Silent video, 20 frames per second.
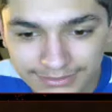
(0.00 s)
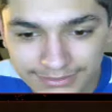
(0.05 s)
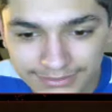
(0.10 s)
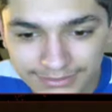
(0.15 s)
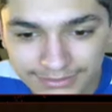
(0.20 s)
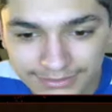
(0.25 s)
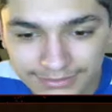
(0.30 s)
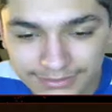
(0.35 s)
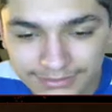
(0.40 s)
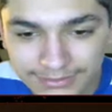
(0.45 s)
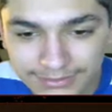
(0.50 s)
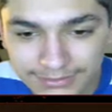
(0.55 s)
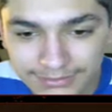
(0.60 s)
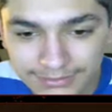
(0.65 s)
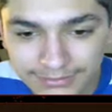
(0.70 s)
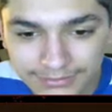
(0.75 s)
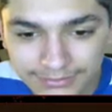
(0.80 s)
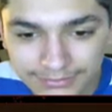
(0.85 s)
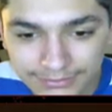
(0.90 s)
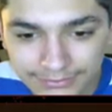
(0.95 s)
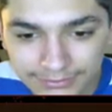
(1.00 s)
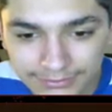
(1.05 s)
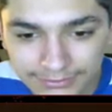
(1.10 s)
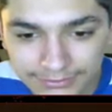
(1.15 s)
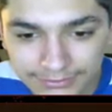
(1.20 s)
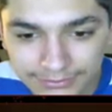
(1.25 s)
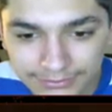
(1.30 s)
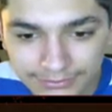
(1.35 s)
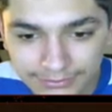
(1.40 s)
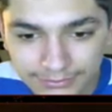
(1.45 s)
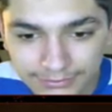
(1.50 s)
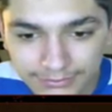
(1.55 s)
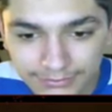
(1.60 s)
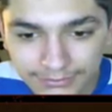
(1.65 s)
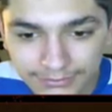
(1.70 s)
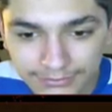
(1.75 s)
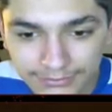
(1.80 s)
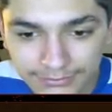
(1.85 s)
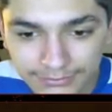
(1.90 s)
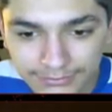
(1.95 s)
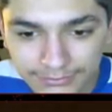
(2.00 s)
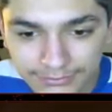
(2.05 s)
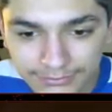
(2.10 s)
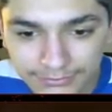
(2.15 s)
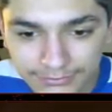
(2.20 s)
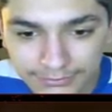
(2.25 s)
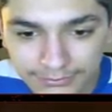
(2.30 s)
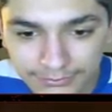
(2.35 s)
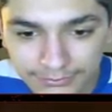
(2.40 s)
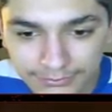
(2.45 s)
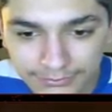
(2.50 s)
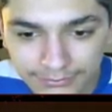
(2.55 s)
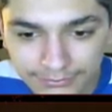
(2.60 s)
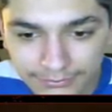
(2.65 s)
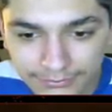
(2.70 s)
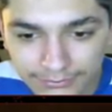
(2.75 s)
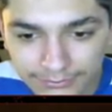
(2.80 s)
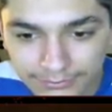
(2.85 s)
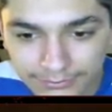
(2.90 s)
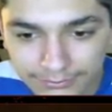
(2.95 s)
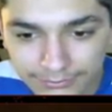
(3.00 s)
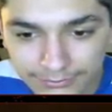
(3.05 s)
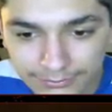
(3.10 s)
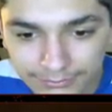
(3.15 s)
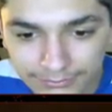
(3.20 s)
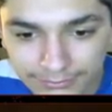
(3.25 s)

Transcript: No one is speaking in this clip.